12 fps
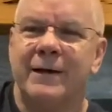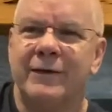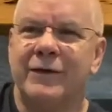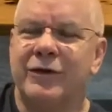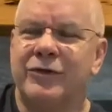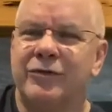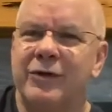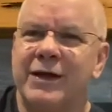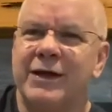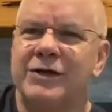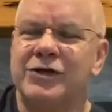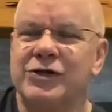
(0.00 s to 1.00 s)
the
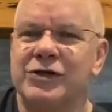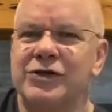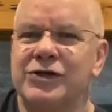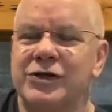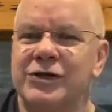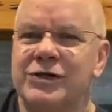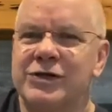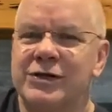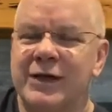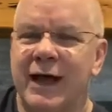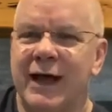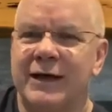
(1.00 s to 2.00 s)
three instances
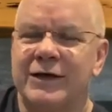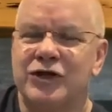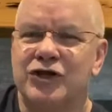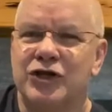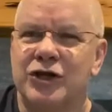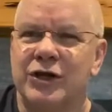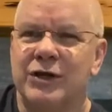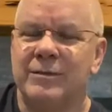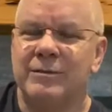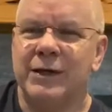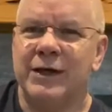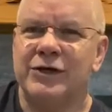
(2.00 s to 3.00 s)
that she
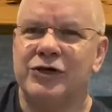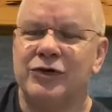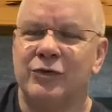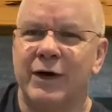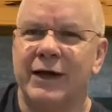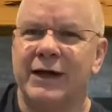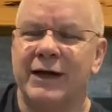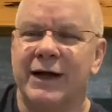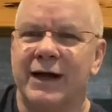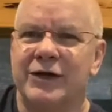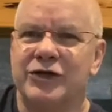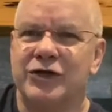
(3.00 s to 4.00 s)
begins to
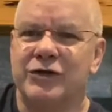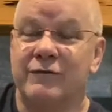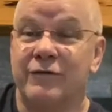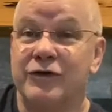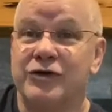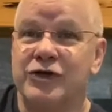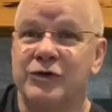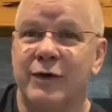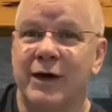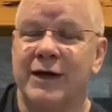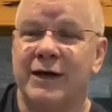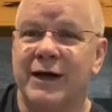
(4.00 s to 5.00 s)
recognize you. First, she
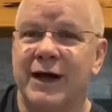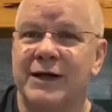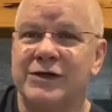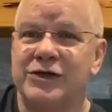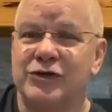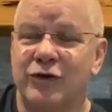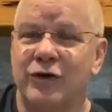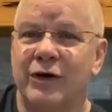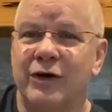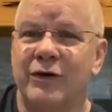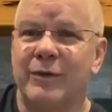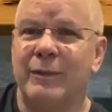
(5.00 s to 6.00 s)
recognizes
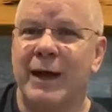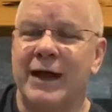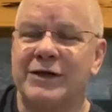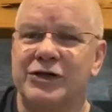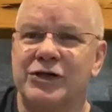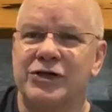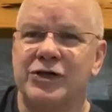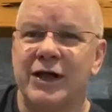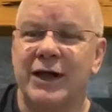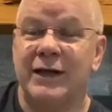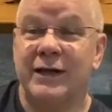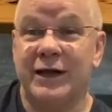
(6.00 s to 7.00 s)
earlier in the passage
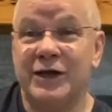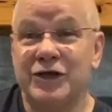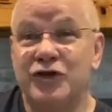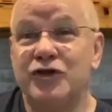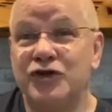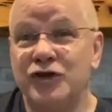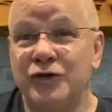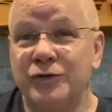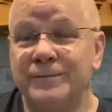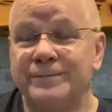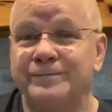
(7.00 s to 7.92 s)
that he's a Jew.